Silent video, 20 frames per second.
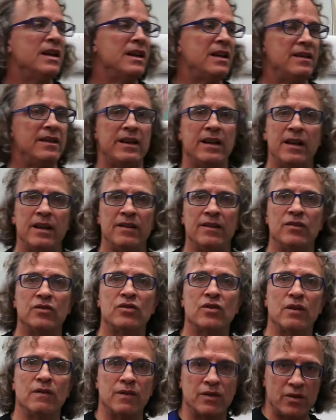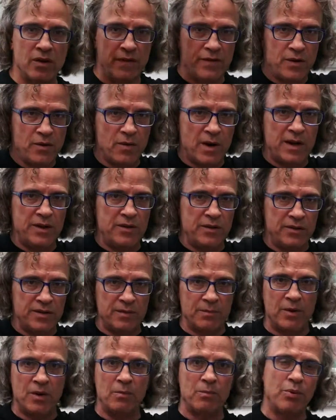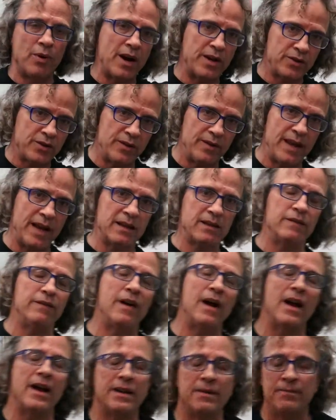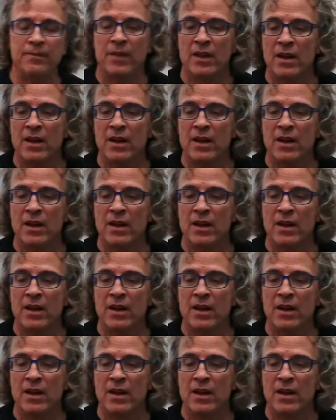In the cervical, if you want to do some compression, that's fine.